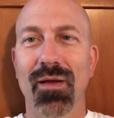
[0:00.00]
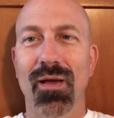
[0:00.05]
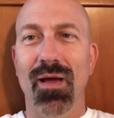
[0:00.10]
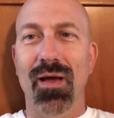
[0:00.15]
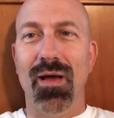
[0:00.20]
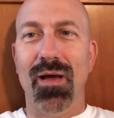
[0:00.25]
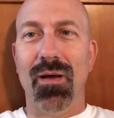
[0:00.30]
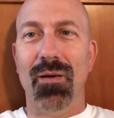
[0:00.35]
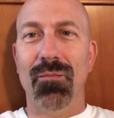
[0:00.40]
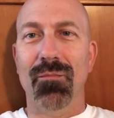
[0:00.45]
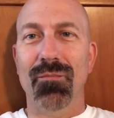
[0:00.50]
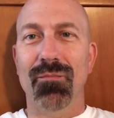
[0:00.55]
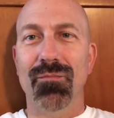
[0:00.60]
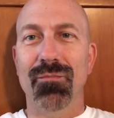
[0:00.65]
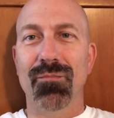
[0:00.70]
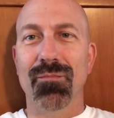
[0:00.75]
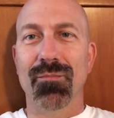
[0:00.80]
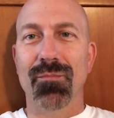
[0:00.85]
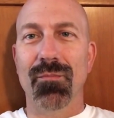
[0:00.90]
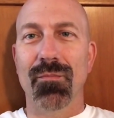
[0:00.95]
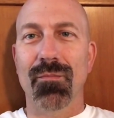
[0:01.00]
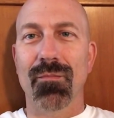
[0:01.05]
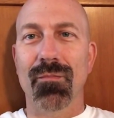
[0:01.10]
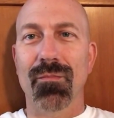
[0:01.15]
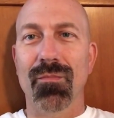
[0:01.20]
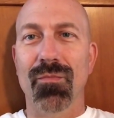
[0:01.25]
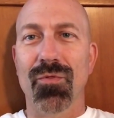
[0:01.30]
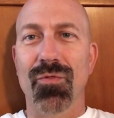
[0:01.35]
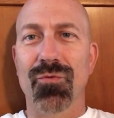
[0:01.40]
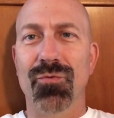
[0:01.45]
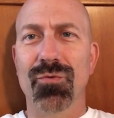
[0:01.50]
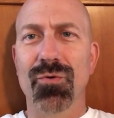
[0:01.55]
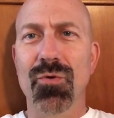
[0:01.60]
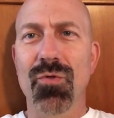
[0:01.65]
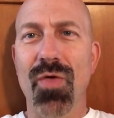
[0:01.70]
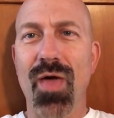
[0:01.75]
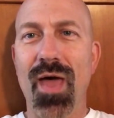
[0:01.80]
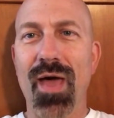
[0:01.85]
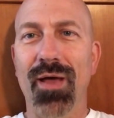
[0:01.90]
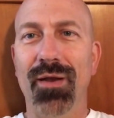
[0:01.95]
Um,
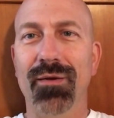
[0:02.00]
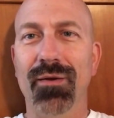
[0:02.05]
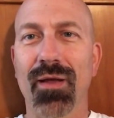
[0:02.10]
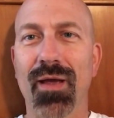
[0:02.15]
through that,